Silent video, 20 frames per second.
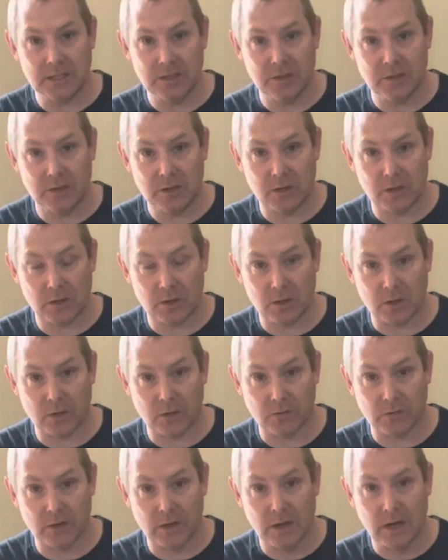the
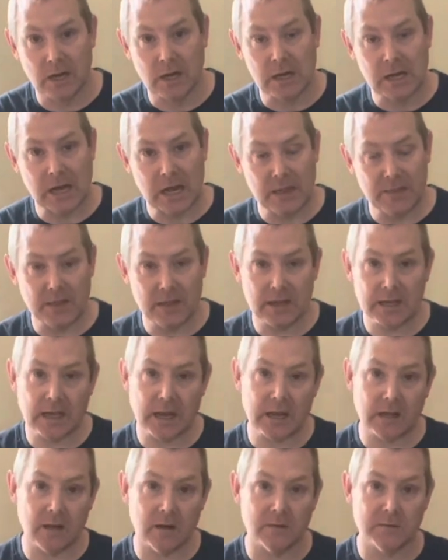nerve and then
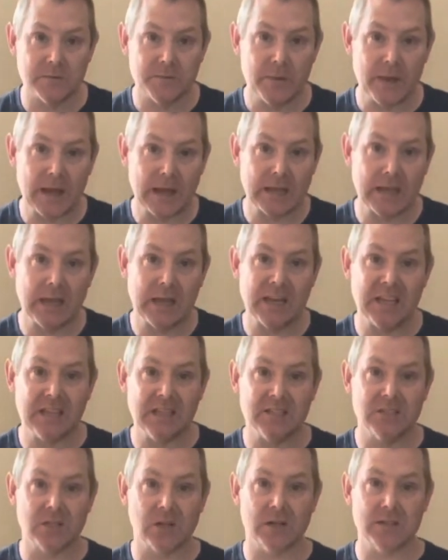kind of comes back in and
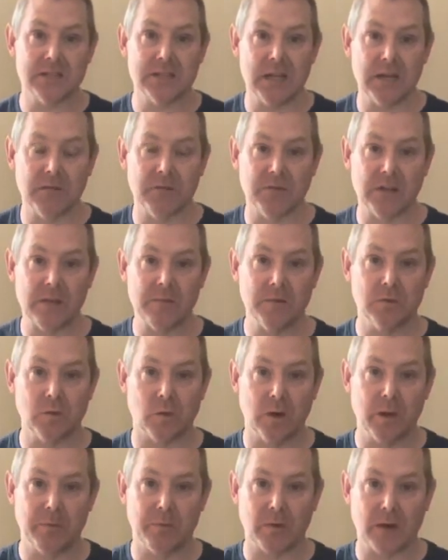starts the
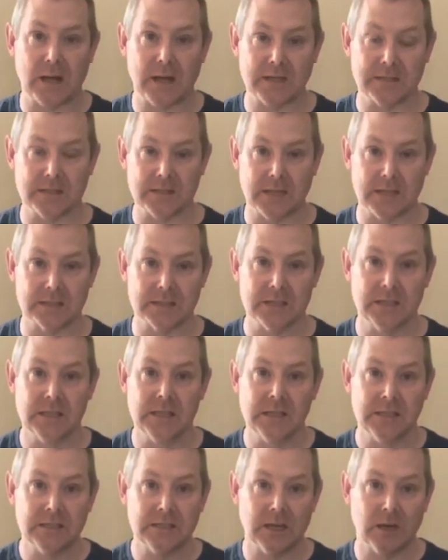inflammatory process.
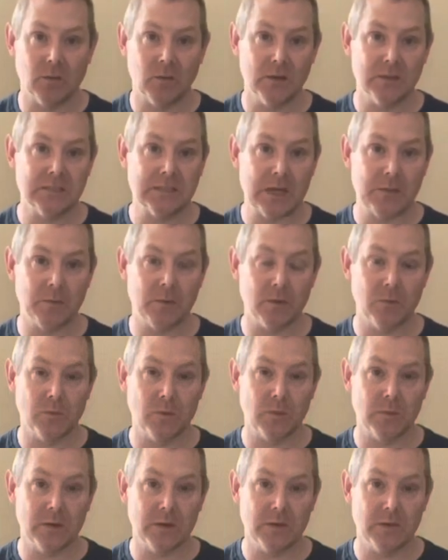Now, what are
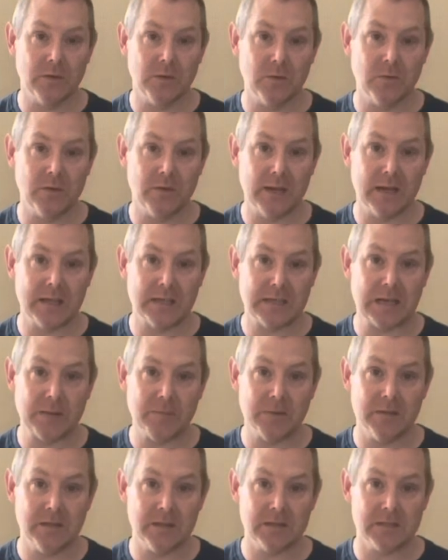we going to do with that type
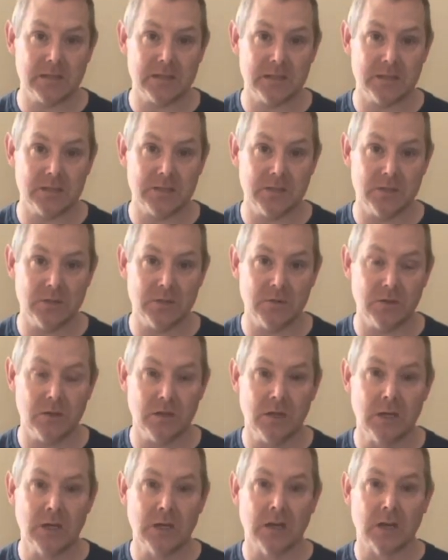of disc issue?
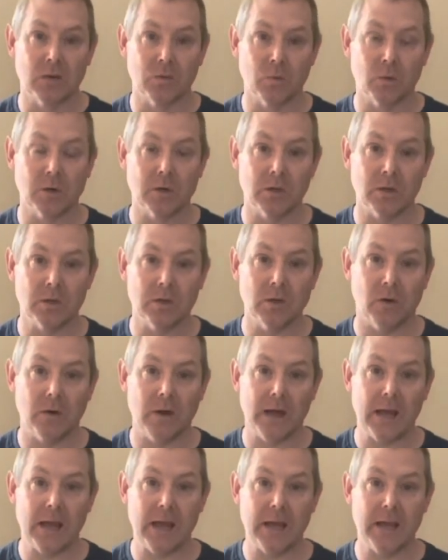We're going to go
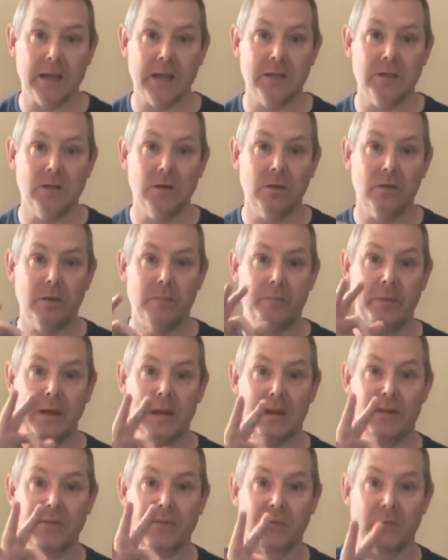ahead and do the
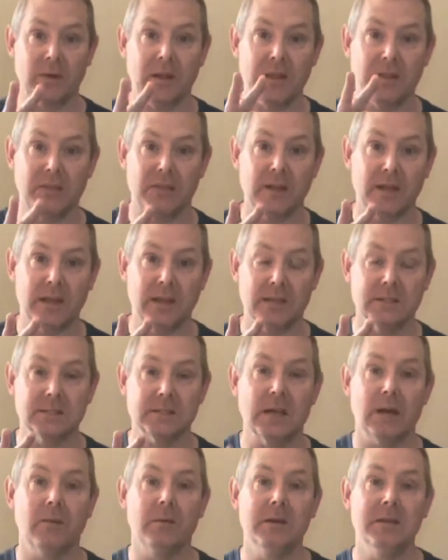big 3 things
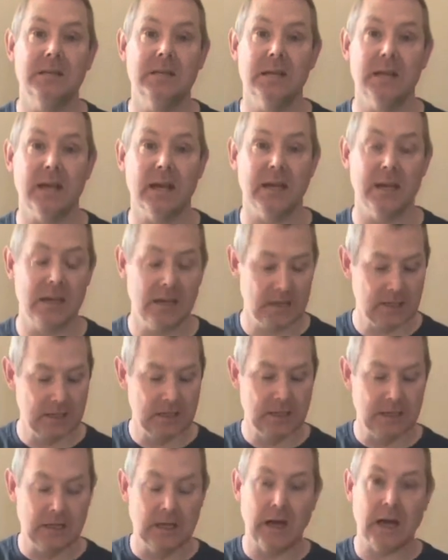that we did:
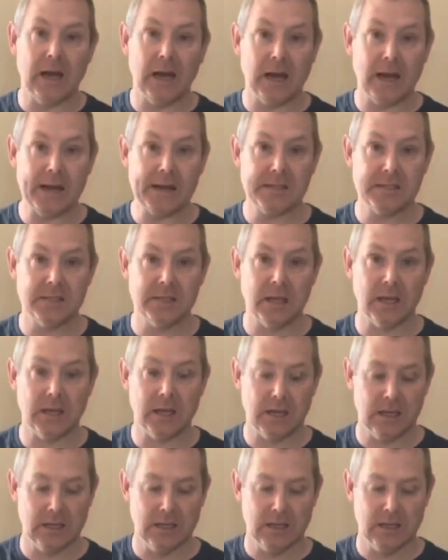icing,